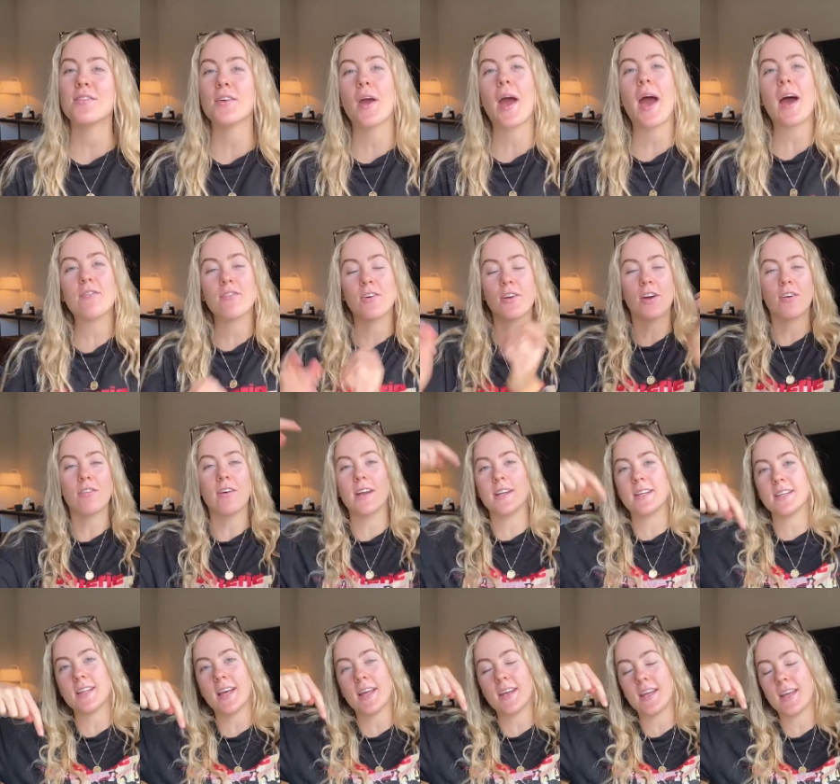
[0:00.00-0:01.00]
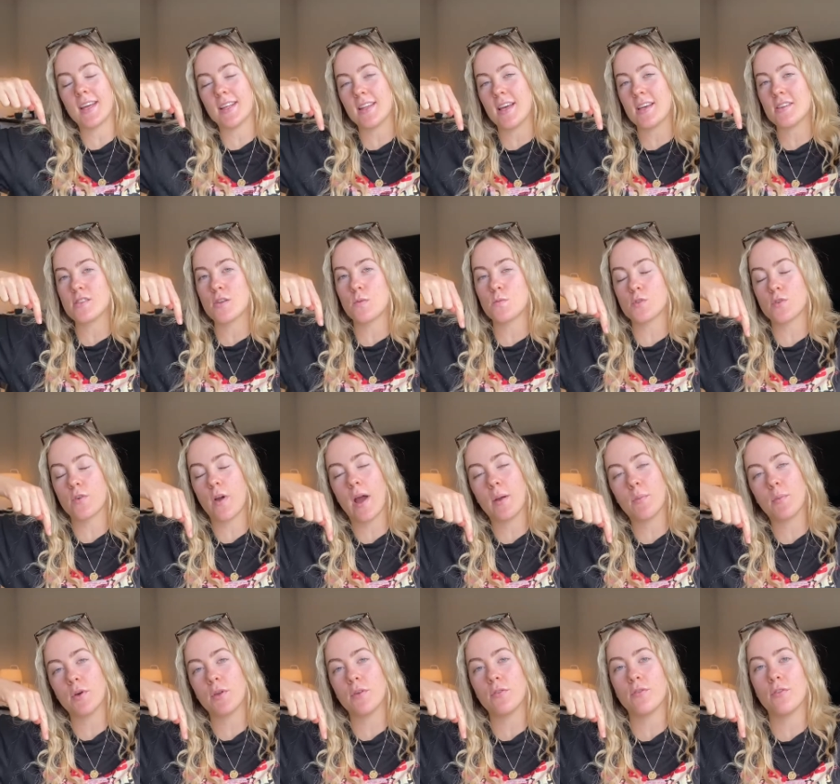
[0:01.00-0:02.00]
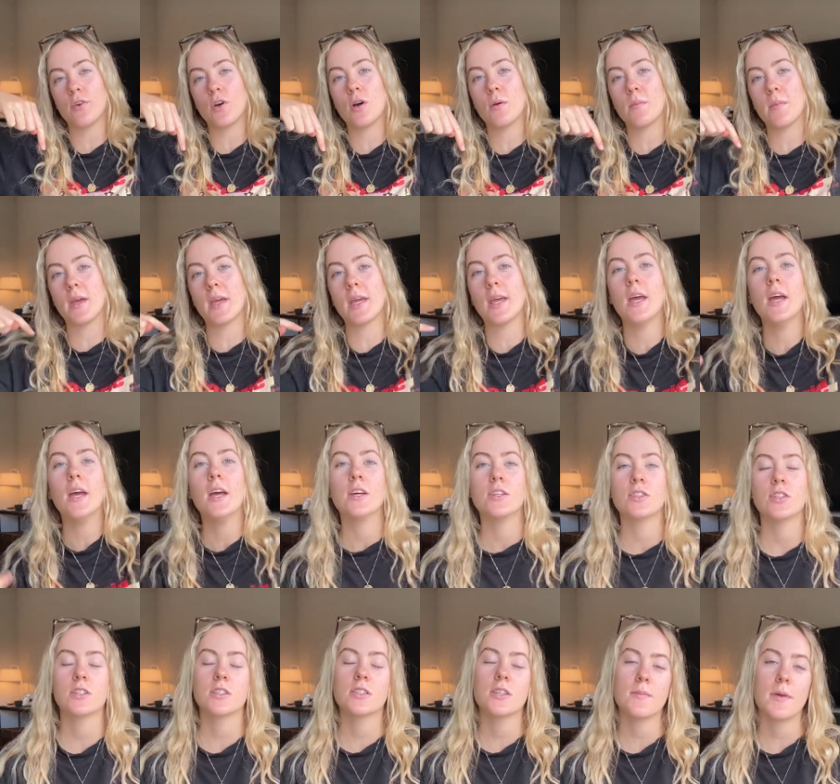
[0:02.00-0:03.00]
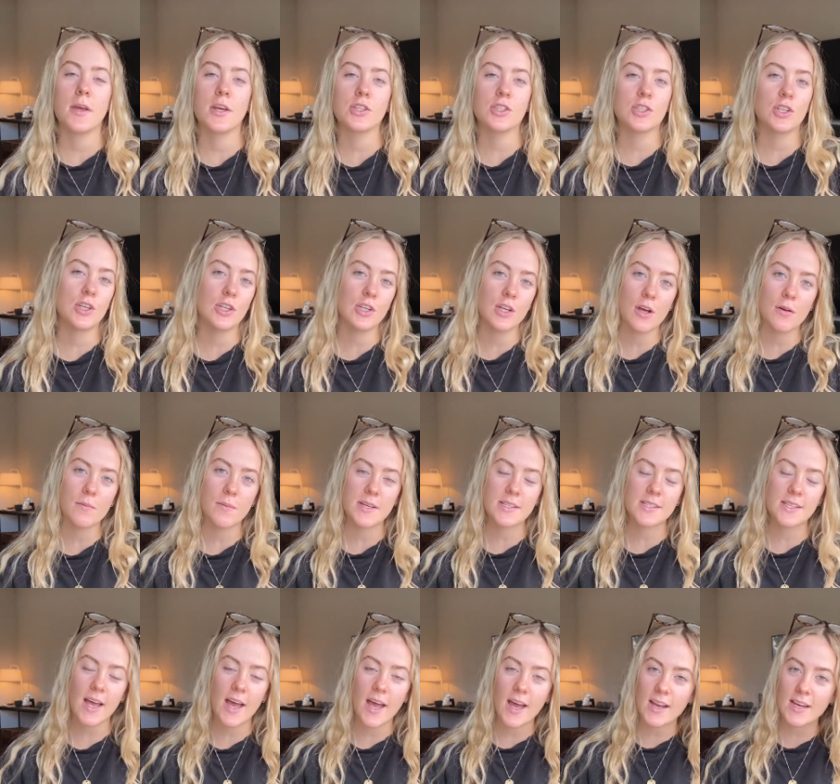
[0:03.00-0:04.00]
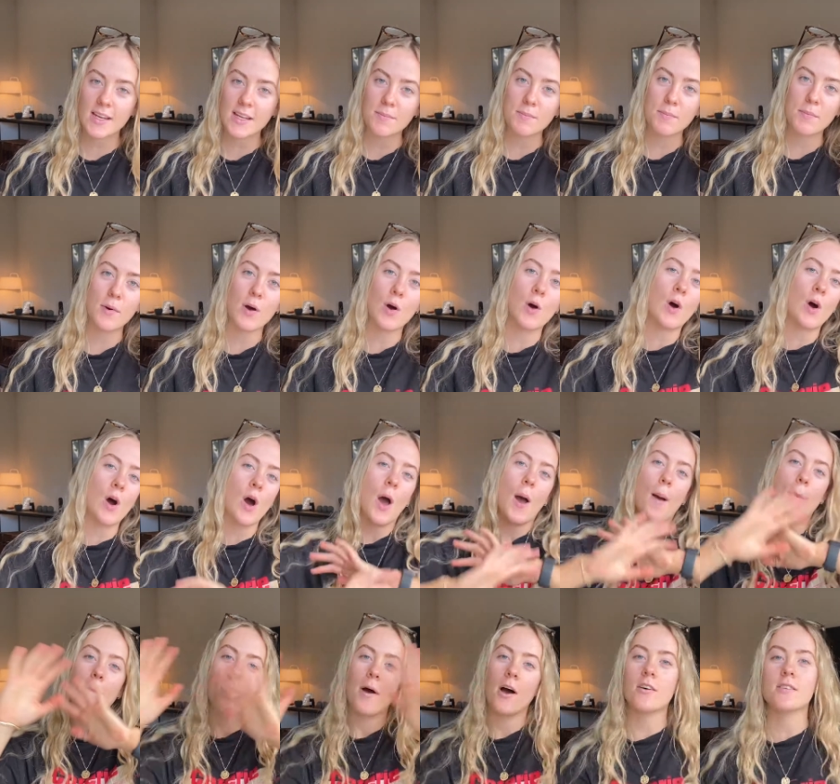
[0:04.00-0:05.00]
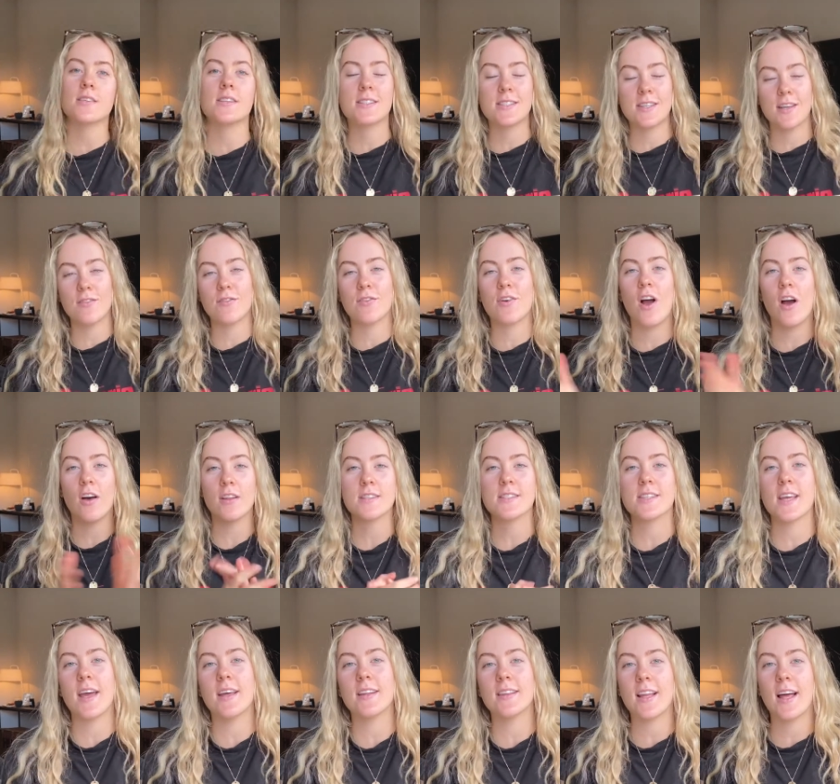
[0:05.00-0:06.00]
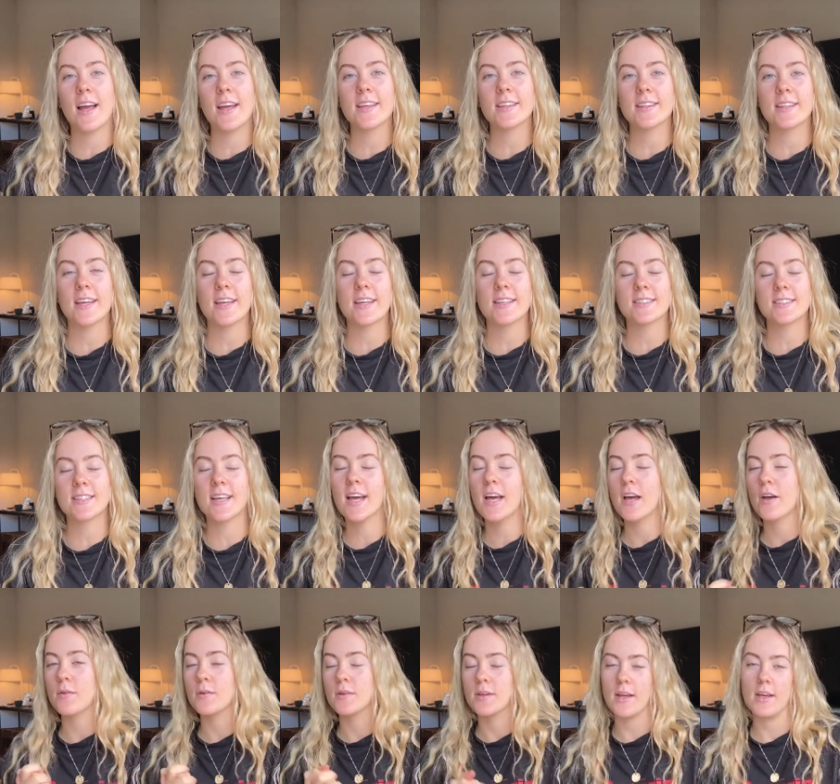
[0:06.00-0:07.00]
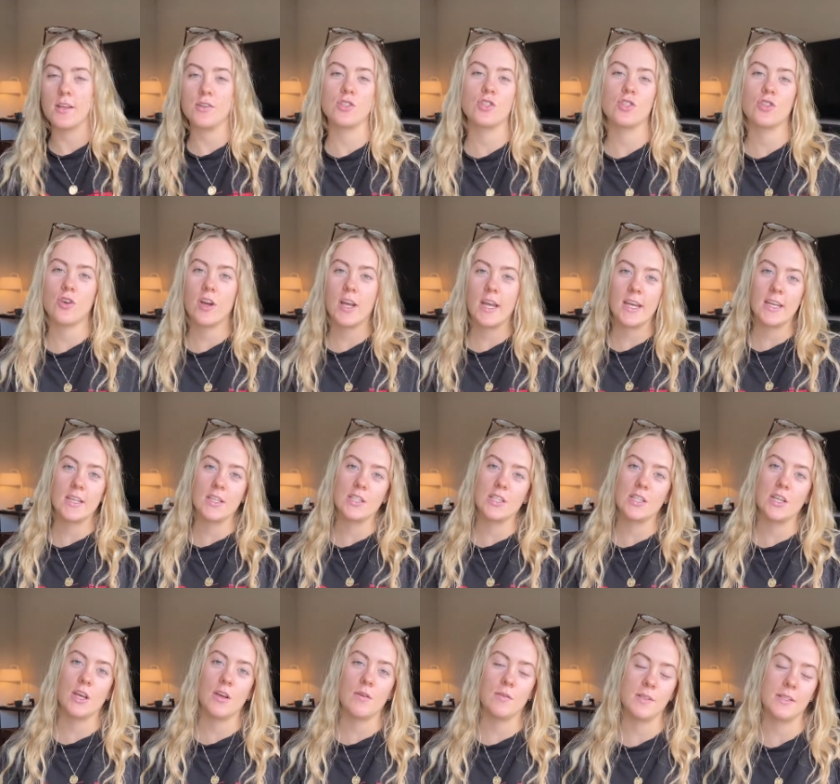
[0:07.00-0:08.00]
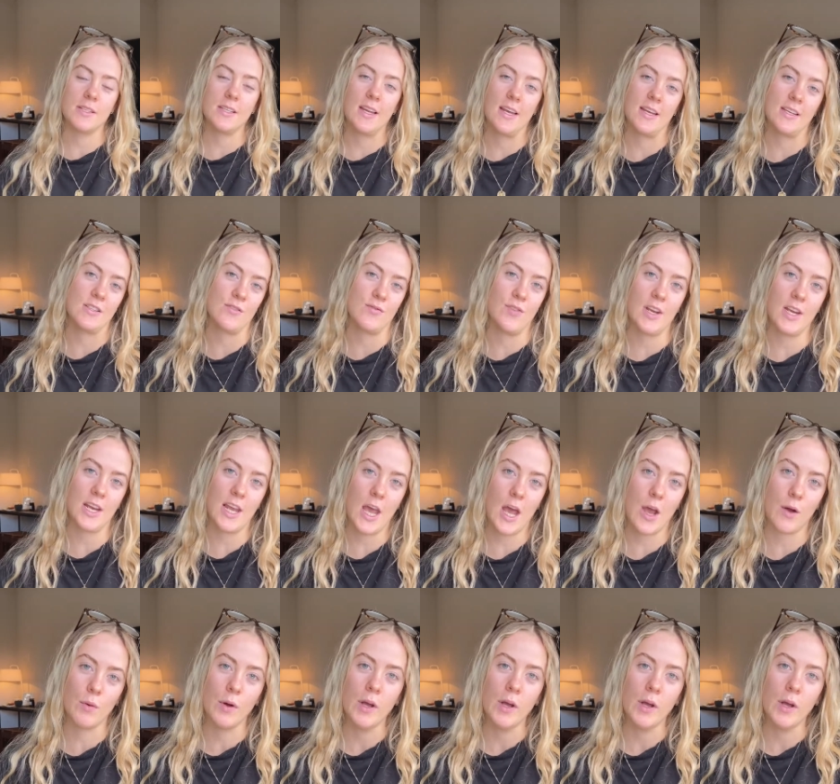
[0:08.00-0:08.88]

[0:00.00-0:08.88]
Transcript: haven't already, then hit that subscribe button for me, just to make sure you don't miss any more positive content like this. We're going to get straight into today's video.